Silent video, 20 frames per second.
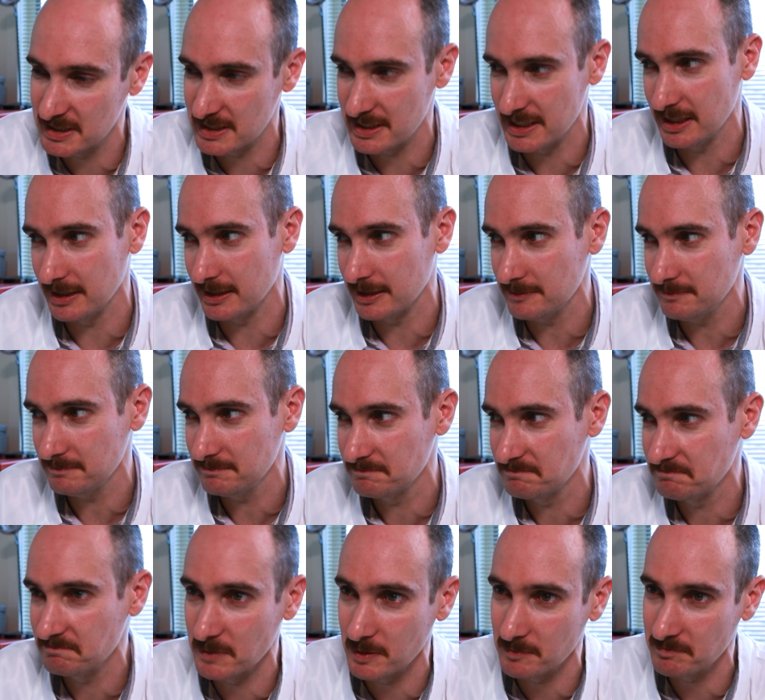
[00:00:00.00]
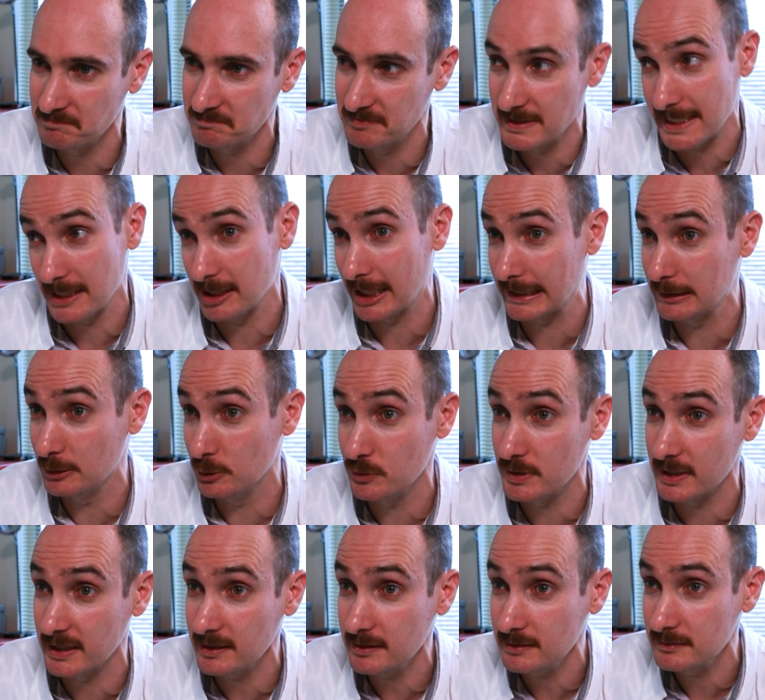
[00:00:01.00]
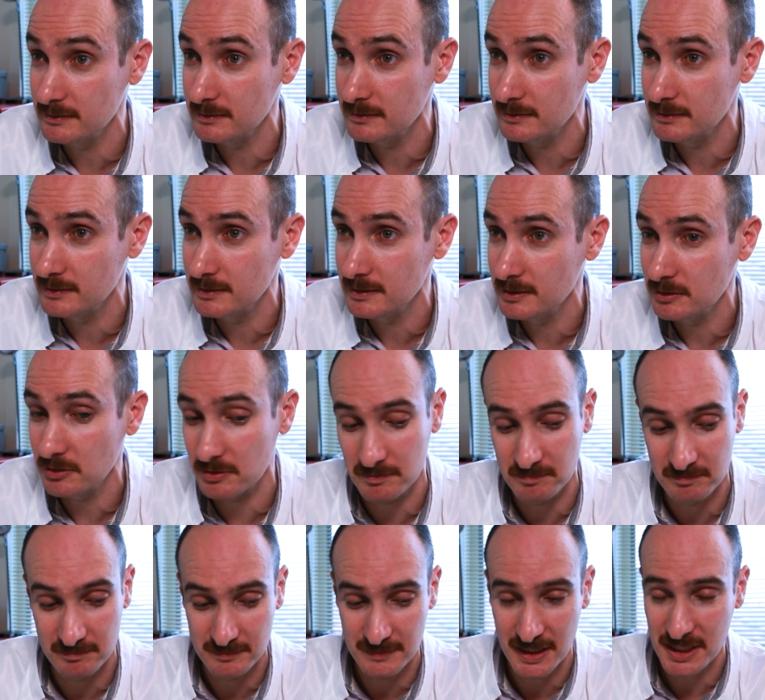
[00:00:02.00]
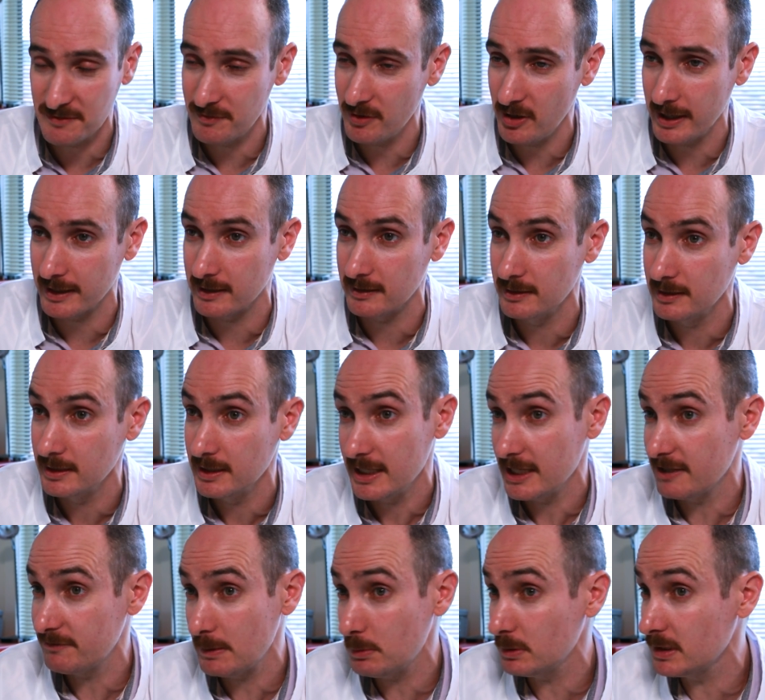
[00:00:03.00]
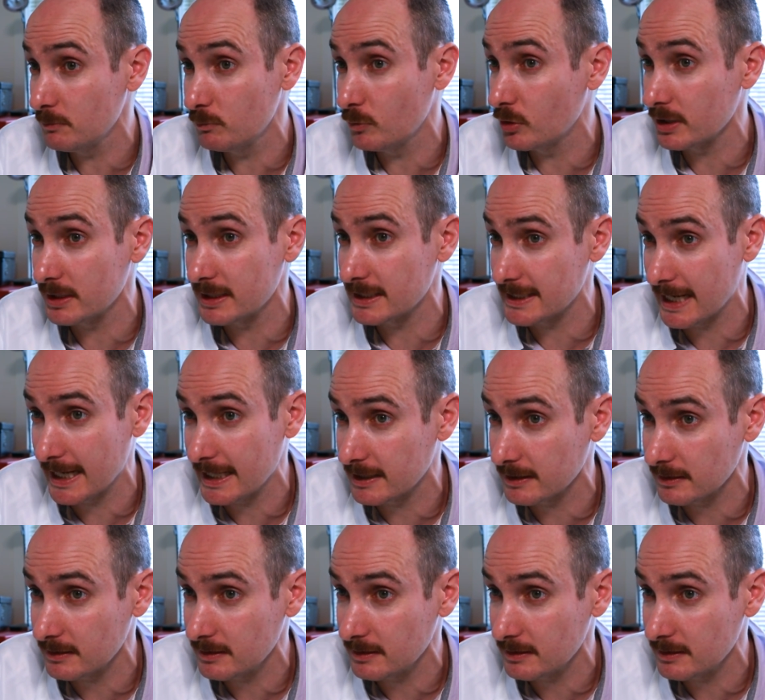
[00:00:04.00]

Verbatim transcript: Stealing? Well, is that like looting? It's fine. If people didn't want you to take